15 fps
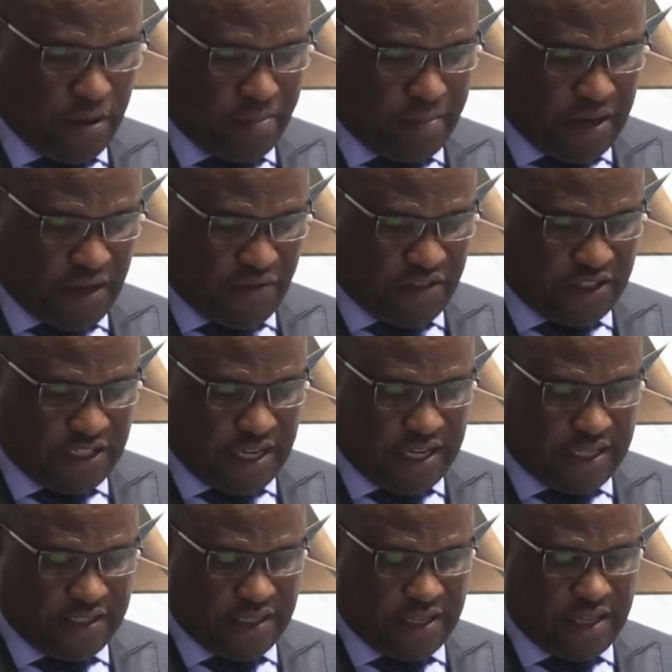
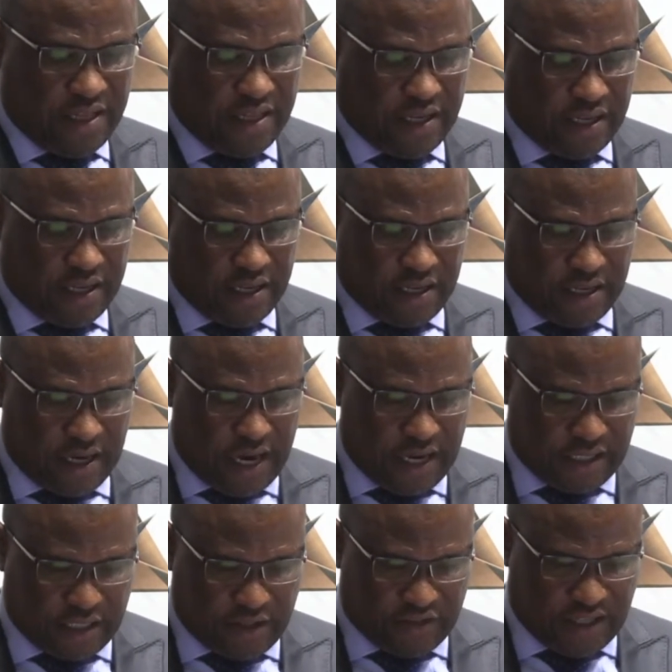Beneficiaries in the
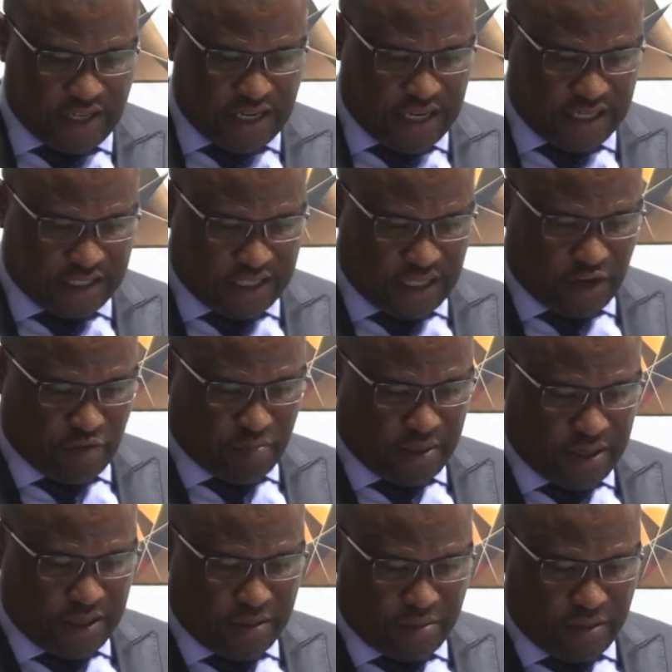creatives industry have
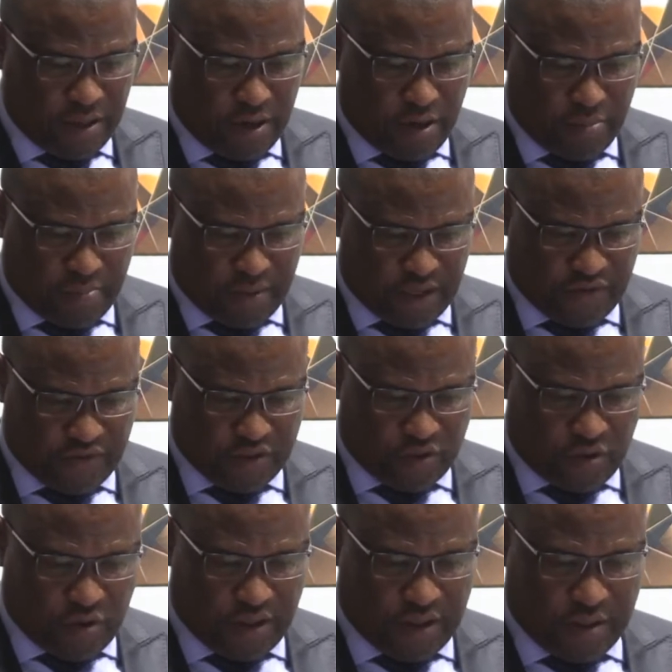been briefed
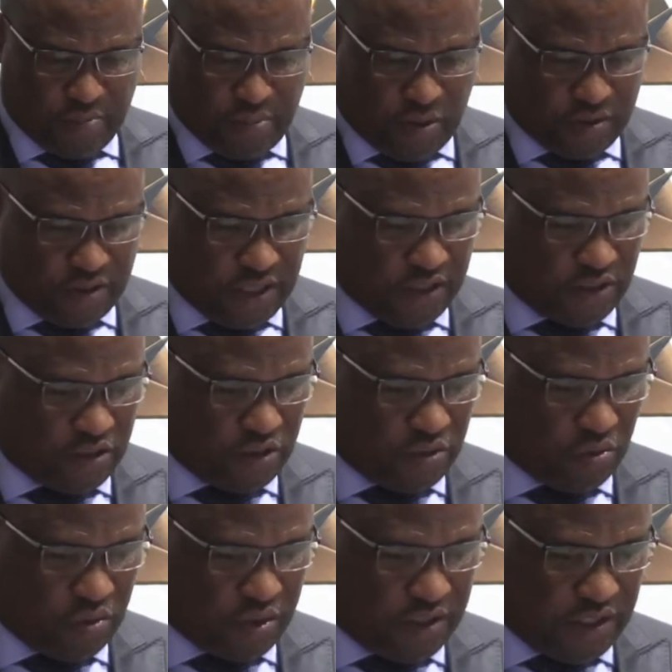on the process
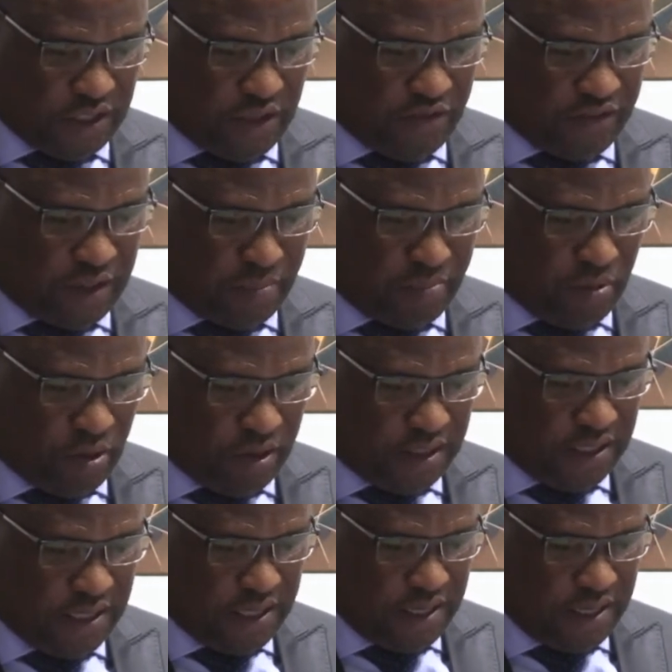to receive support